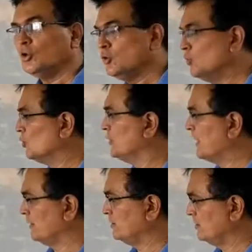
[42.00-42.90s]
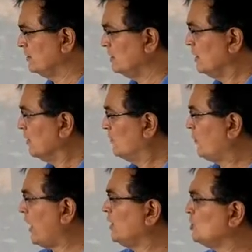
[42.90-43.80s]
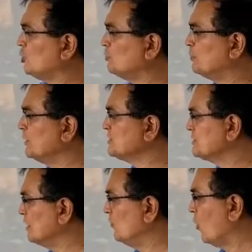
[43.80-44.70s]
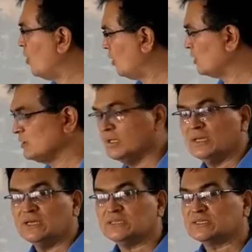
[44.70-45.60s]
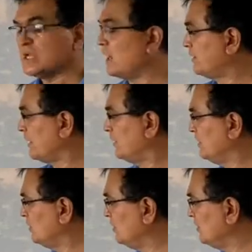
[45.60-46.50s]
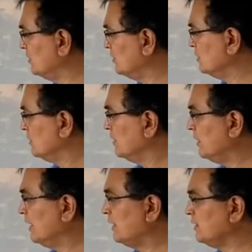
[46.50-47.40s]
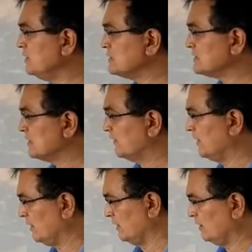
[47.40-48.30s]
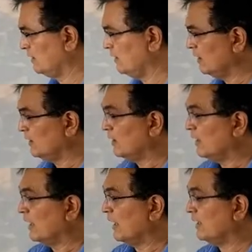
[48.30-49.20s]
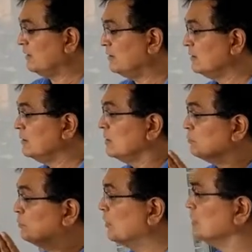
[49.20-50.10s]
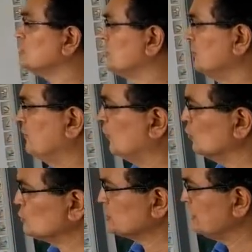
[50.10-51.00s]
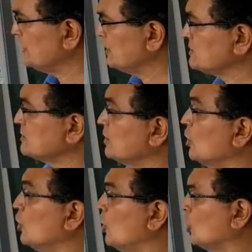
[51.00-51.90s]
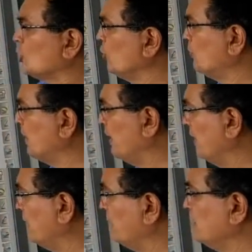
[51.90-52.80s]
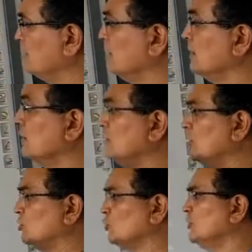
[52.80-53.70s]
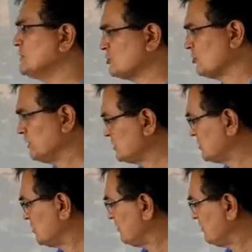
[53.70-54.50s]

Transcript: You know that Franco-Persian War started in the year 1870 and Persian forces occupied the two districts.